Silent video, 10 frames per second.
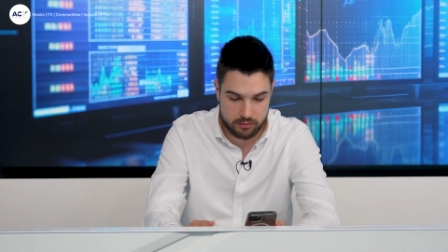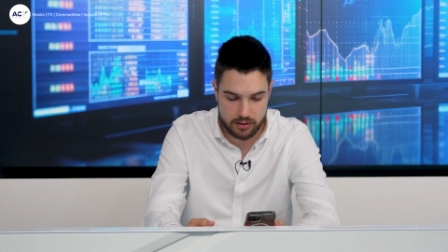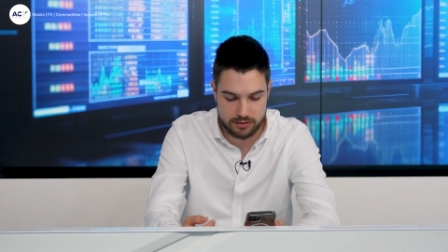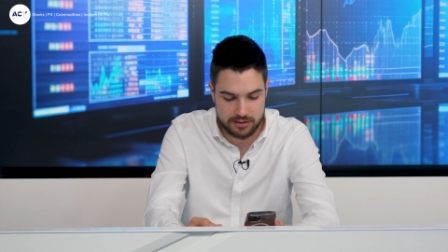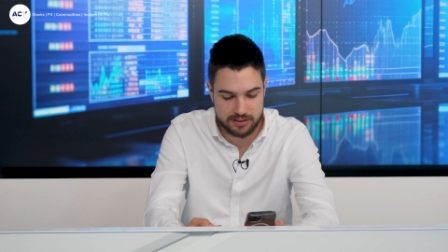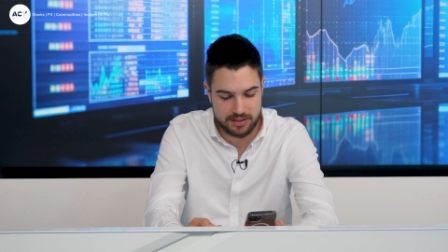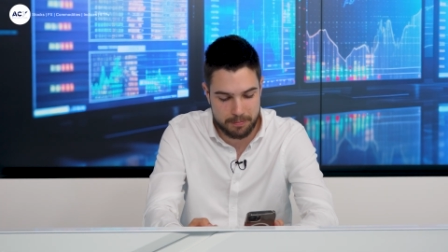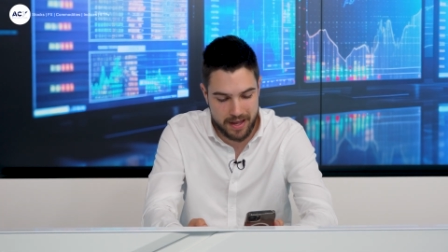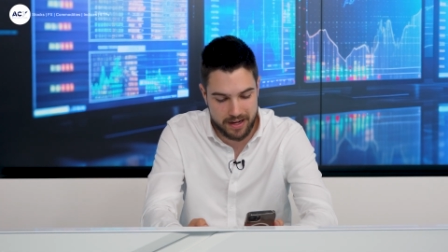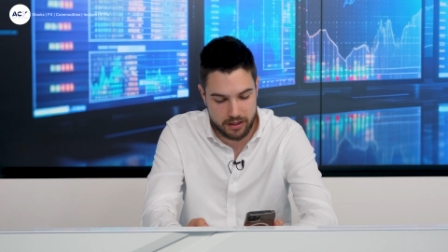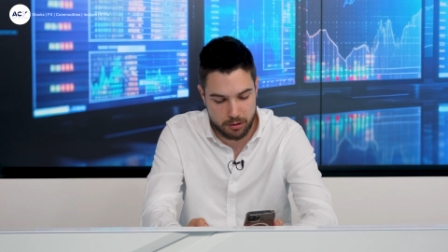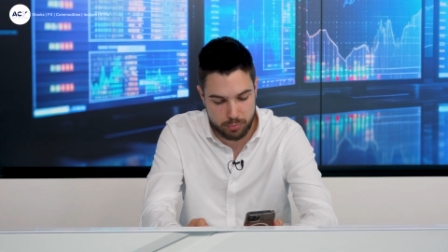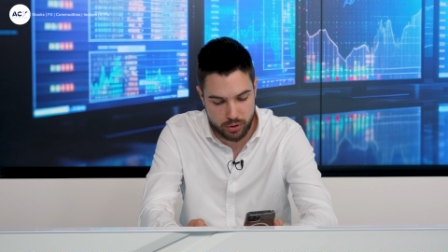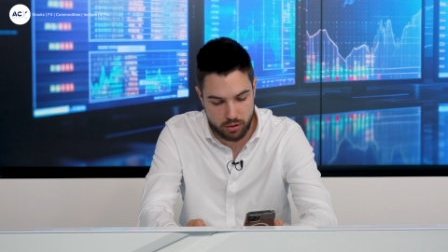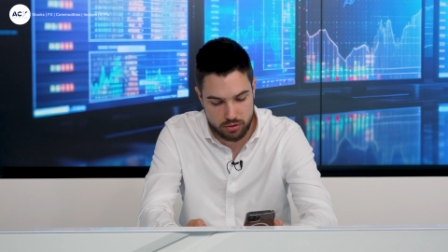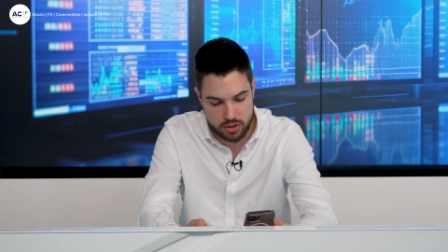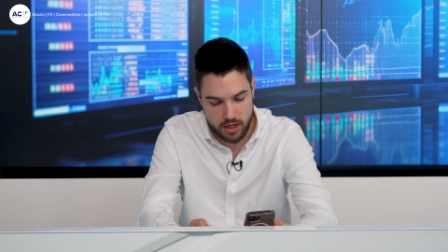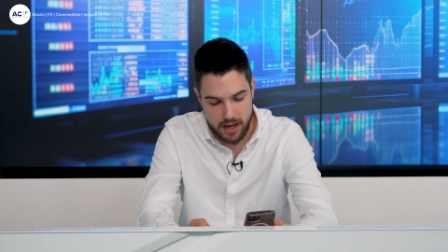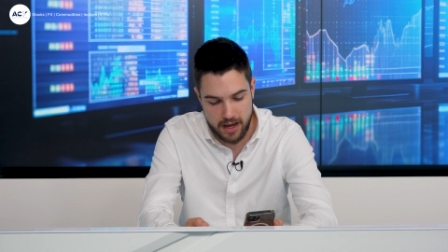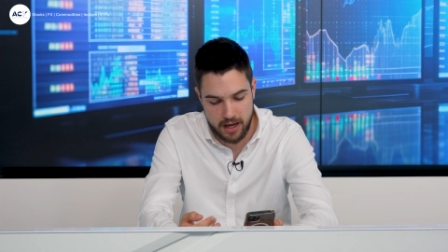a systematic approach,
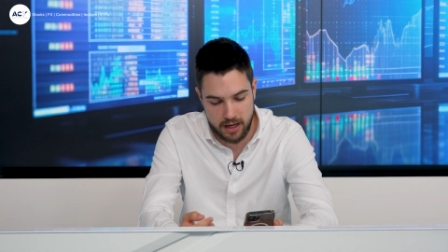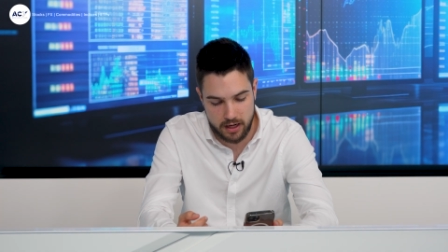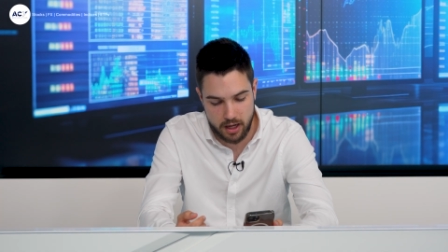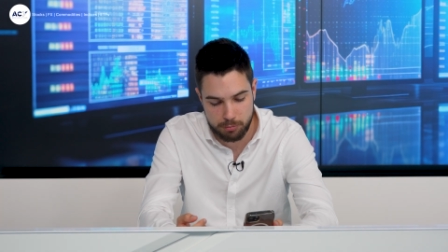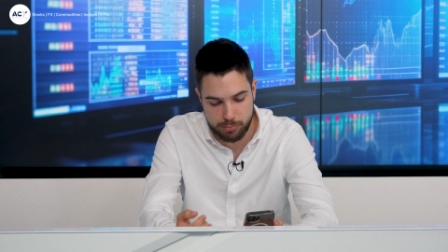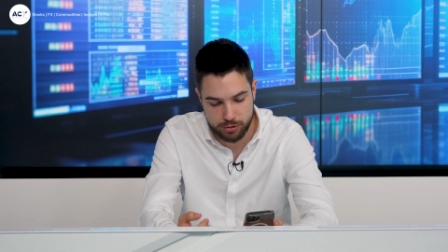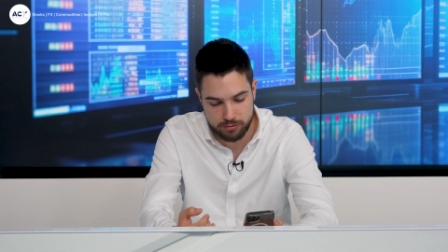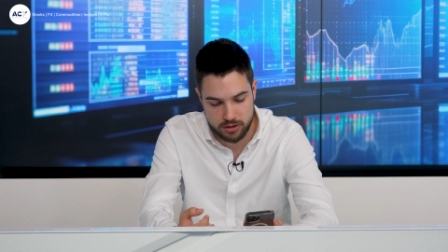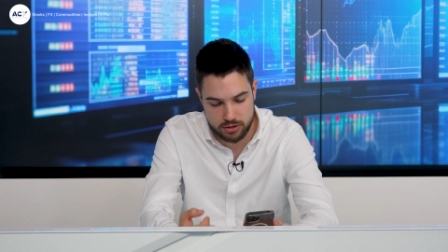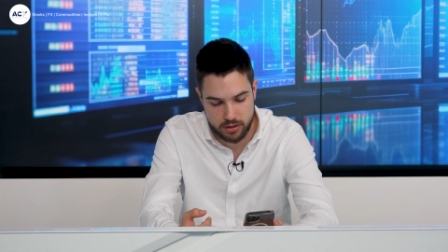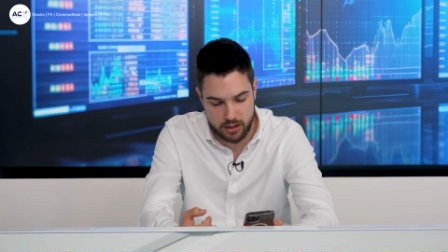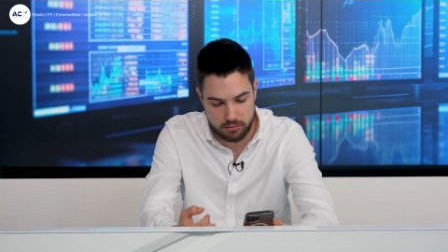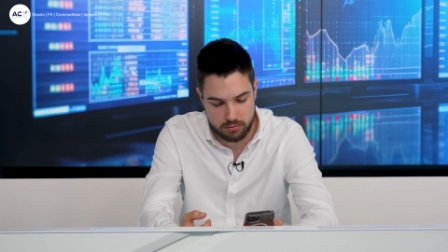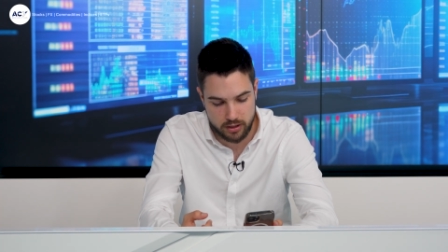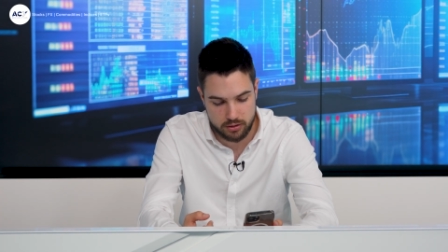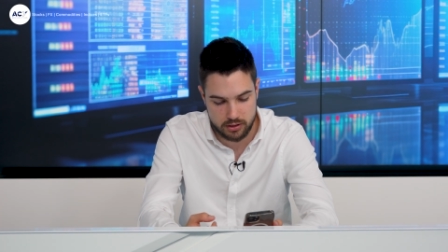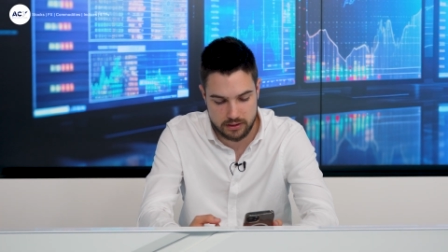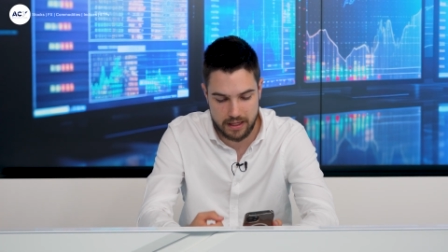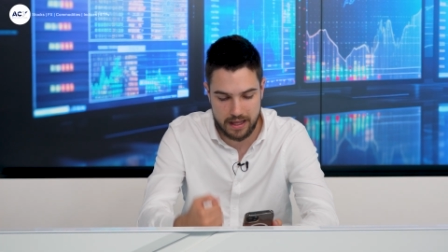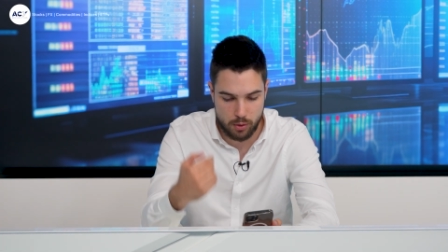and a proven track record
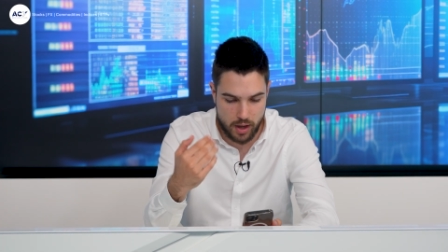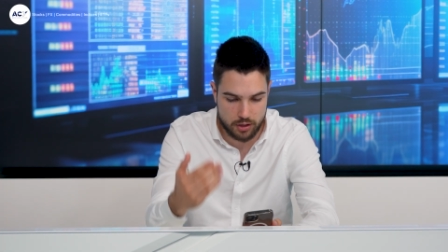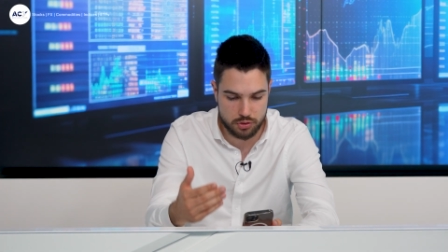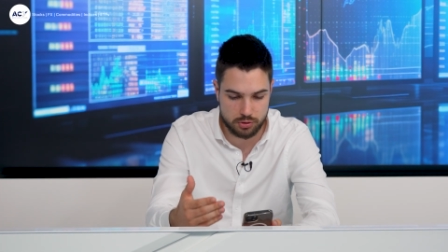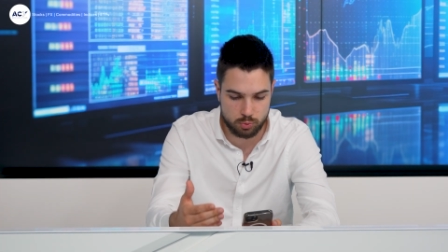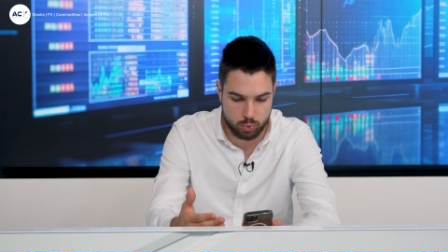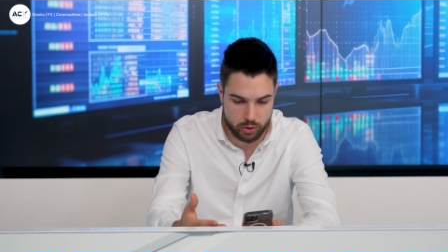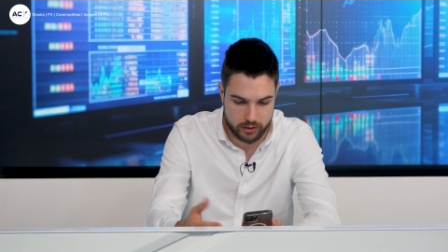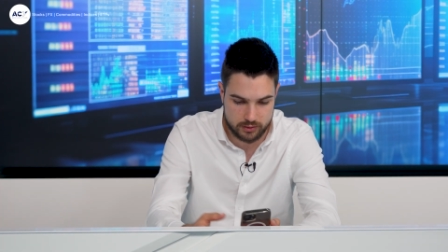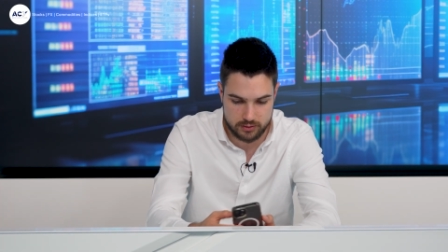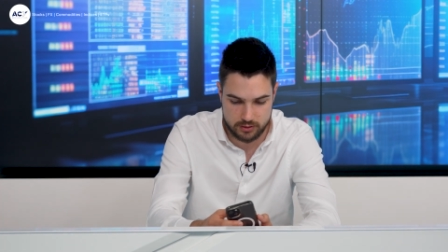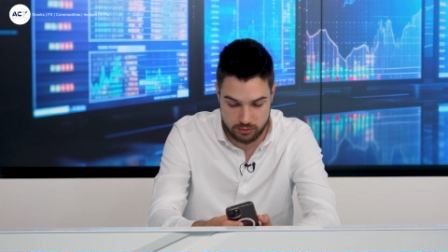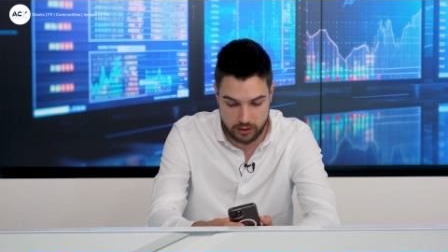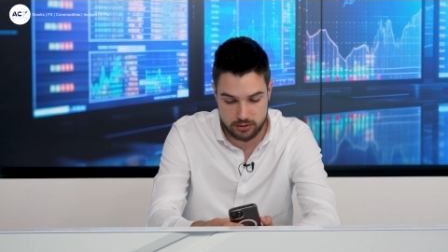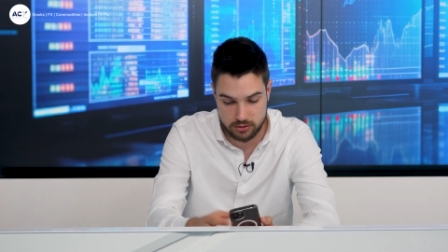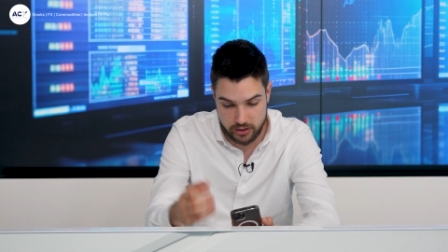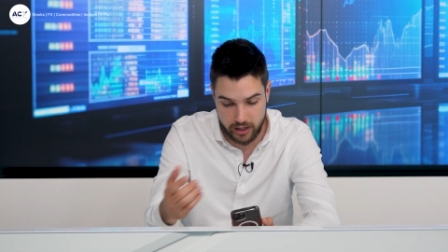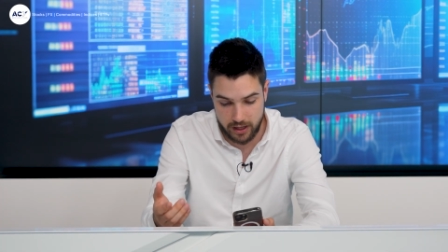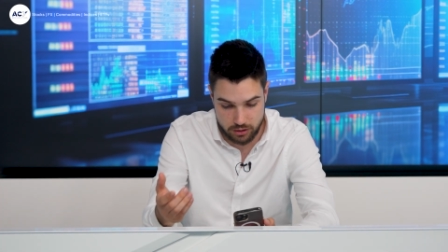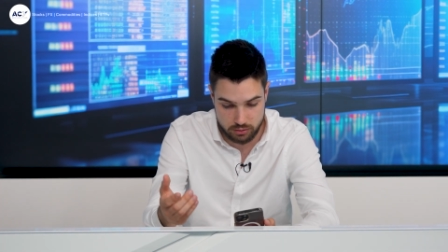that actually works, the strategy
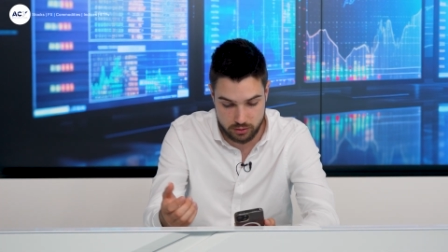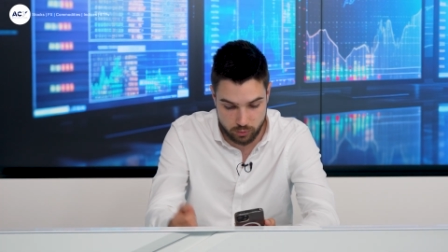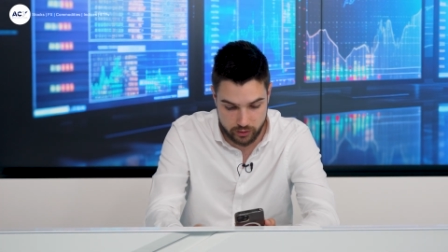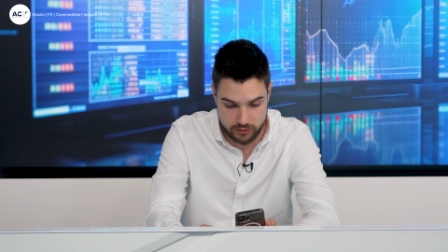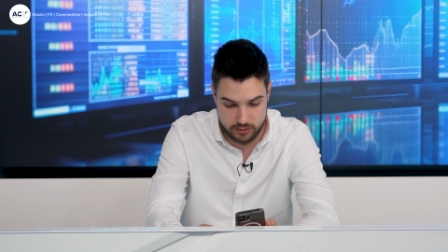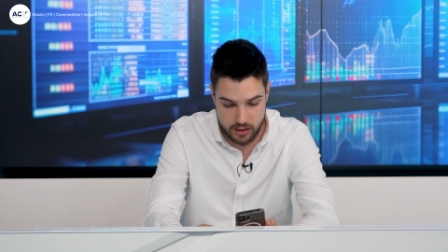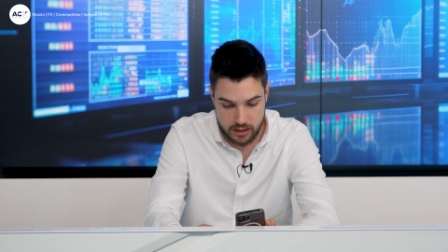that actually works.